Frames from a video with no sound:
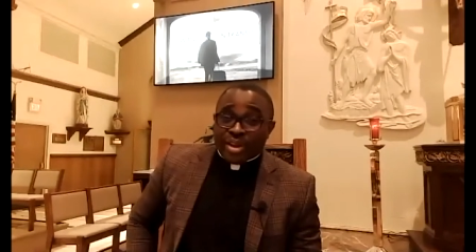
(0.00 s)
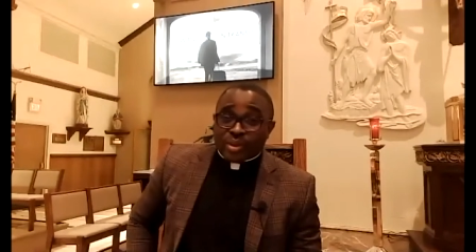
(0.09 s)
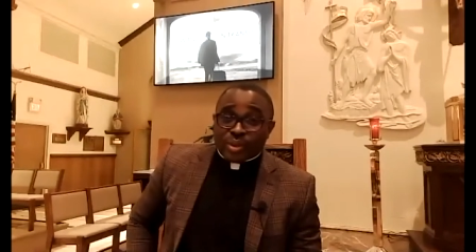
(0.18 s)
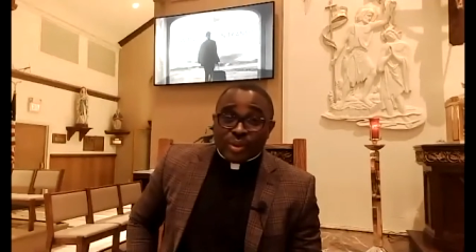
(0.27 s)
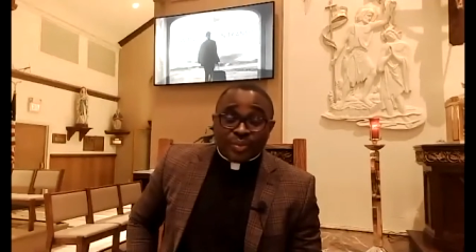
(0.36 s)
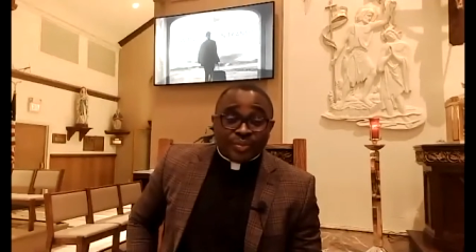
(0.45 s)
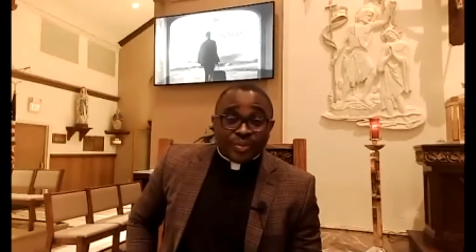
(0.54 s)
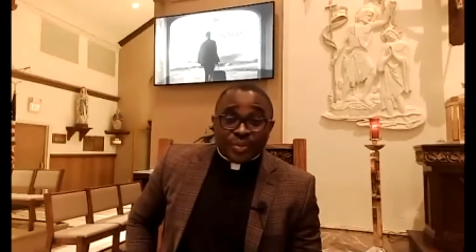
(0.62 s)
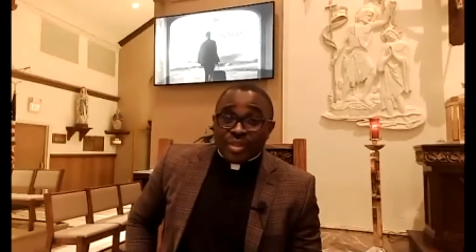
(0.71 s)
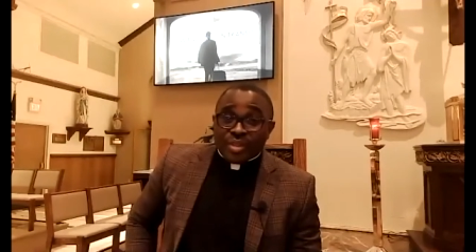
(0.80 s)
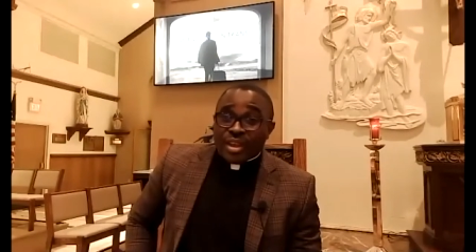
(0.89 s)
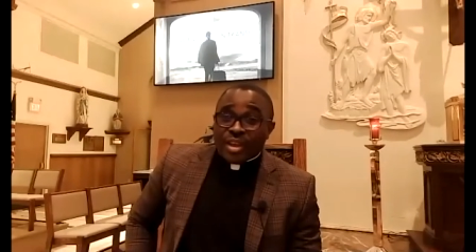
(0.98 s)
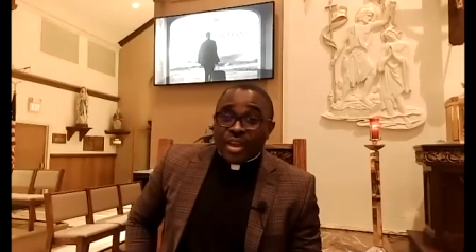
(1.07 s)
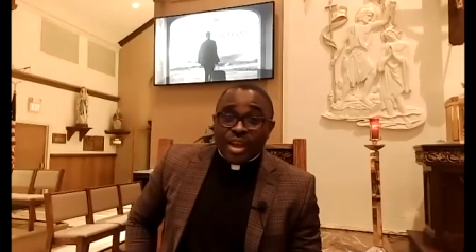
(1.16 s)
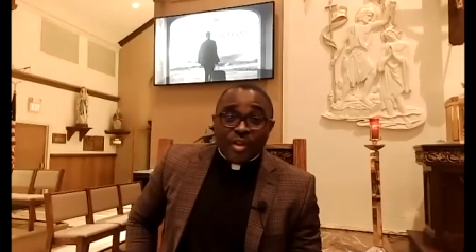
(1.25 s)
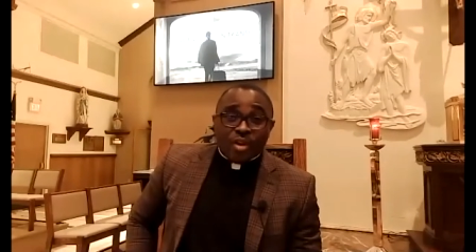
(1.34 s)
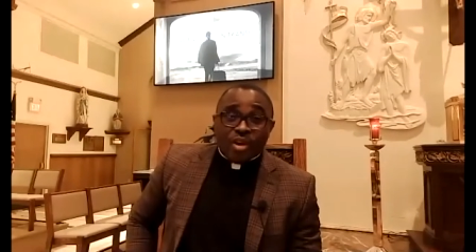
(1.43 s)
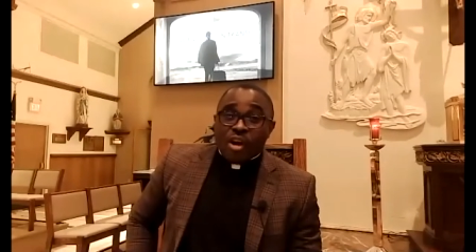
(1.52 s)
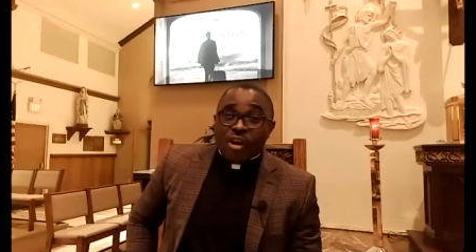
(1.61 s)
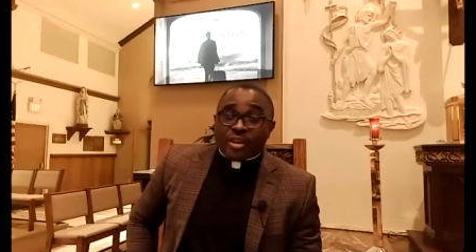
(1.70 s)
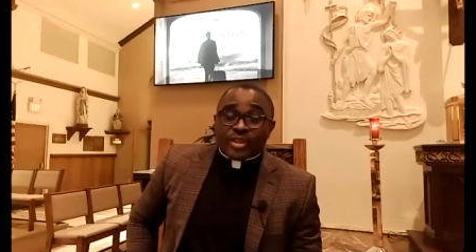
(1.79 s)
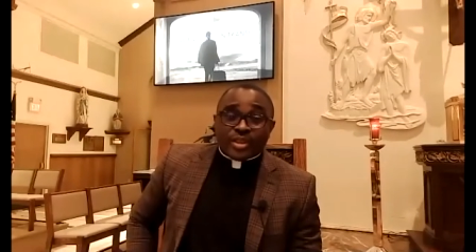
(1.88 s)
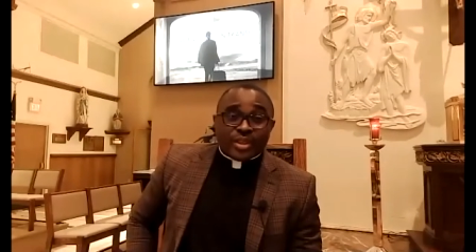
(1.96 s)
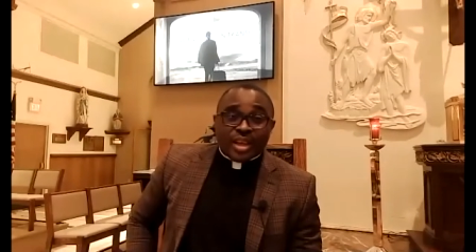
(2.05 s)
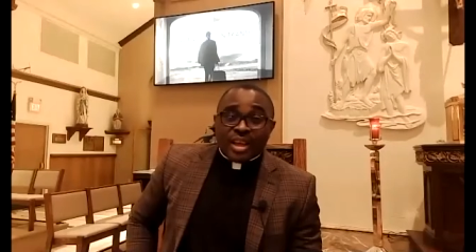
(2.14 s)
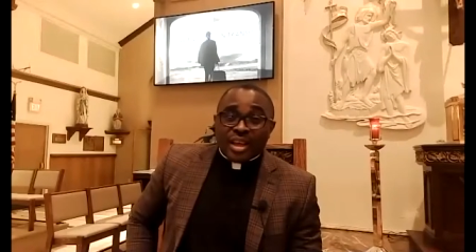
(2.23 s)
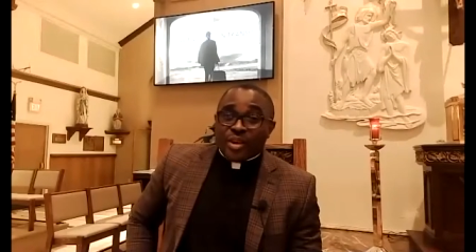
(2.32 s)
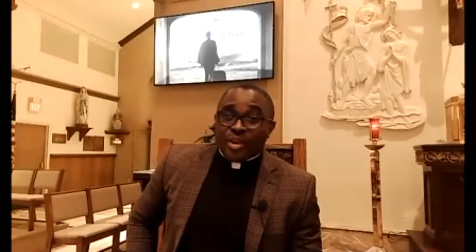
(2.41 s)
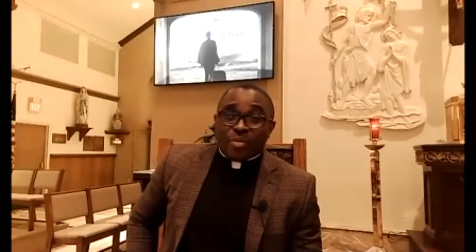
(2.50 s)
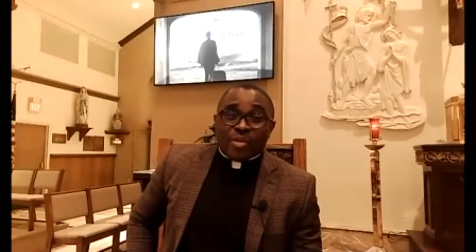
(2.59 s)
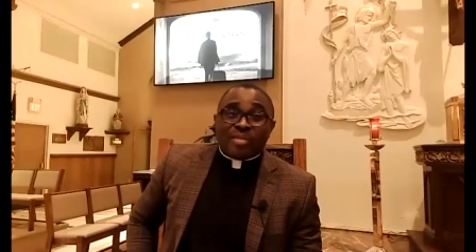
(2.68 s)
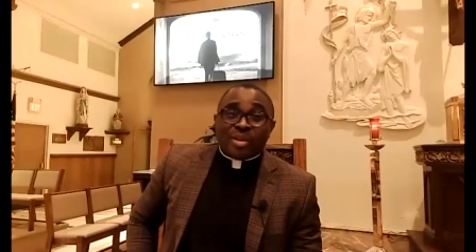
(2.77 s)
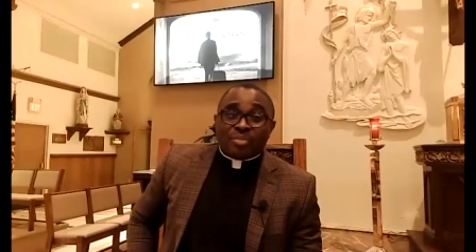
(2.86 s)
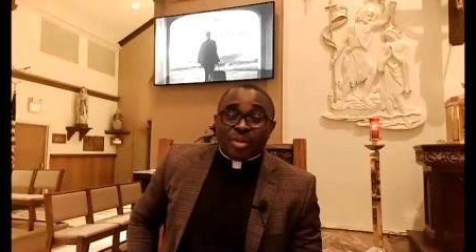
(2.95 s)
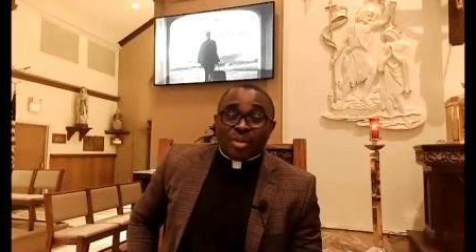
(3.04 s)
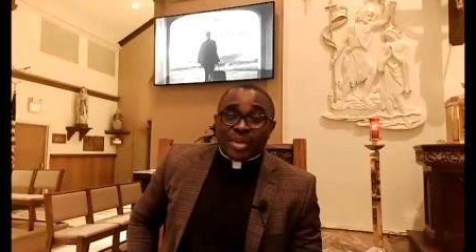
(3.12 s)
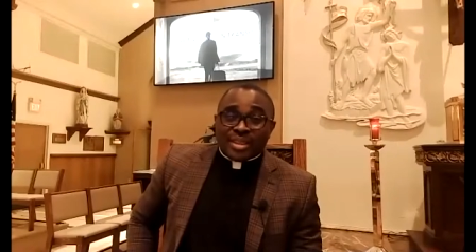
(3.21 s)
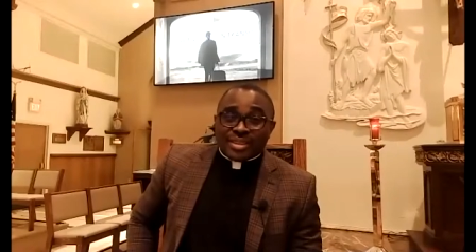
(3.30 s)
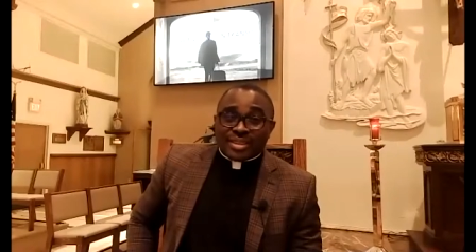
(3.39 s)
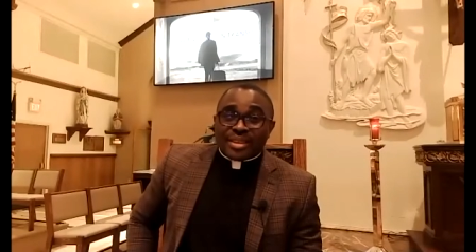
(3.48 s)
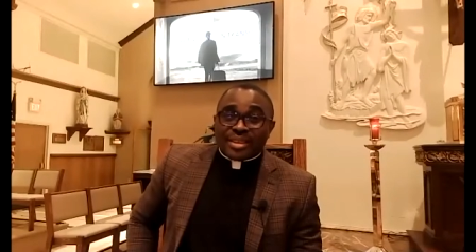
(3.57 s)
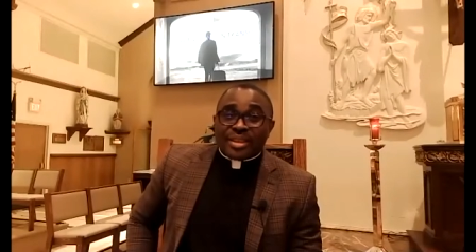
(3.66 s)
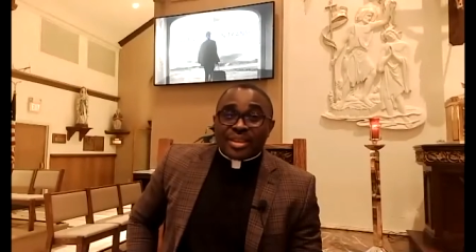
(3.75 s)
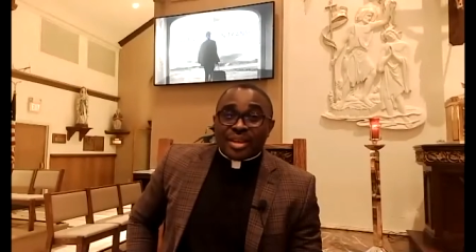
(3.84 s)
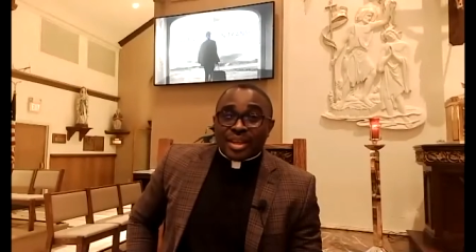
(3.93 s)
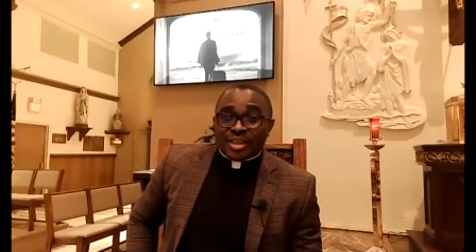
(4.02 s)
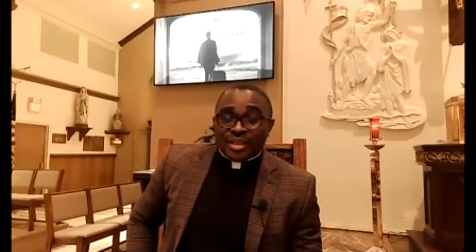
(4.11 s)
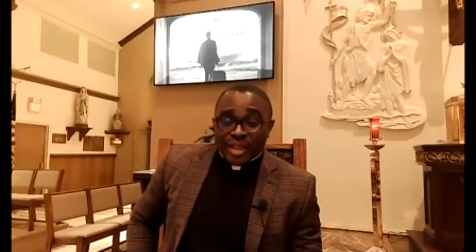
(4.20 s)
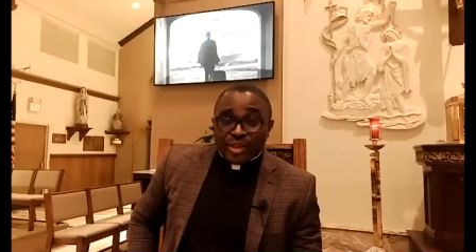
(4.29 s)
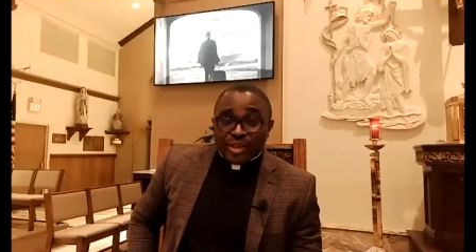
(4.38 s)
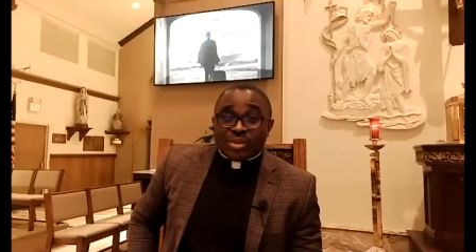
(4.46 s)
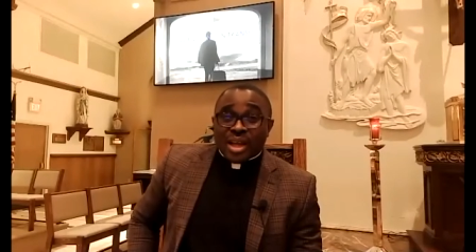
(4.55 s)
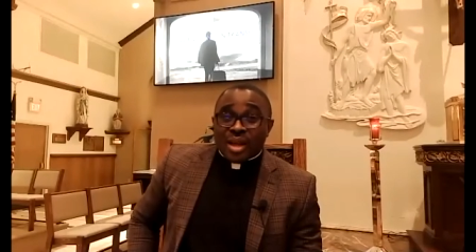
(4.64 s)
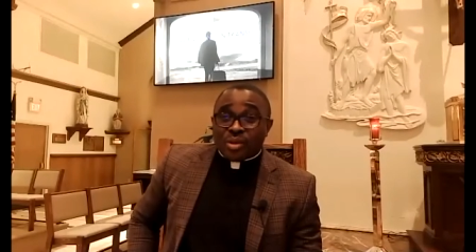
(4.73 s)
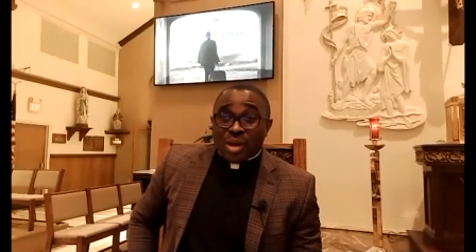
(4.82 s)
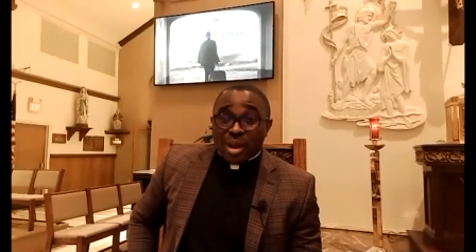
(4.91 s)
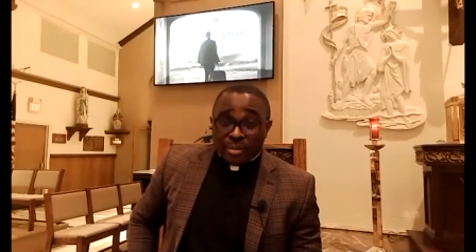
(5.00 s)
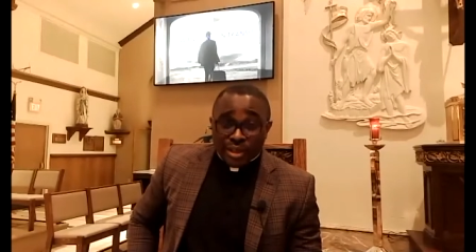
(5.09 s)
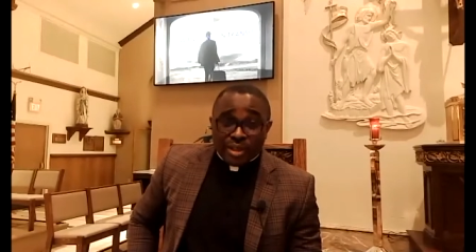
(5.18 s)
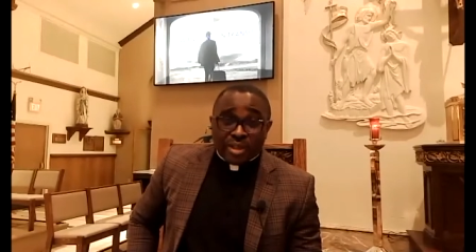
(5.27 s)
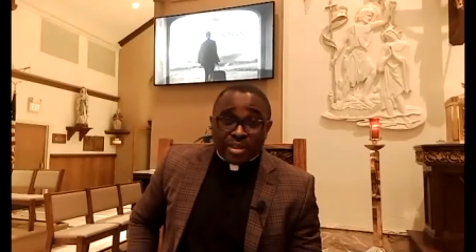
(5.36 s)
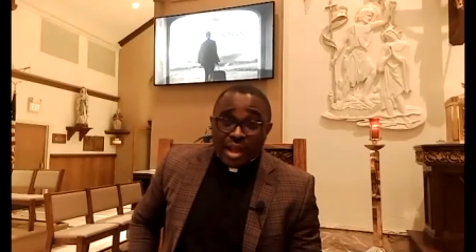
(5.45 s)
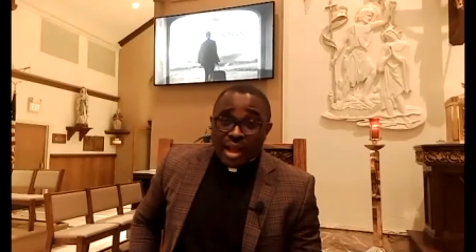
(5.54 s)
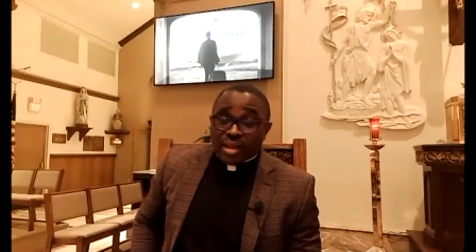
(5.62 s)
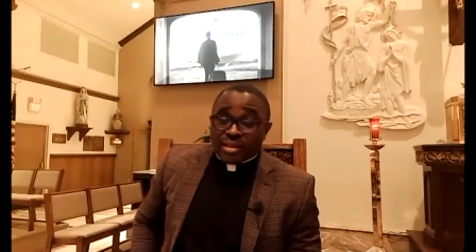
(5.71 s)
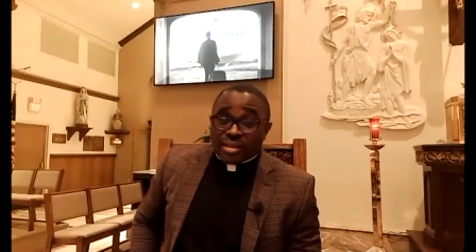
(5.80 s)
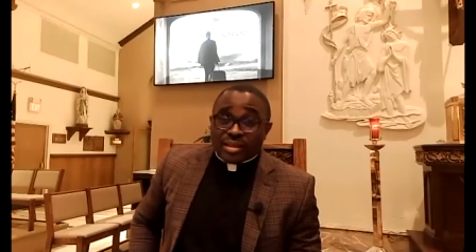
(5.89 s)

So, in your heart, in your private moment, take some time to appreciate God.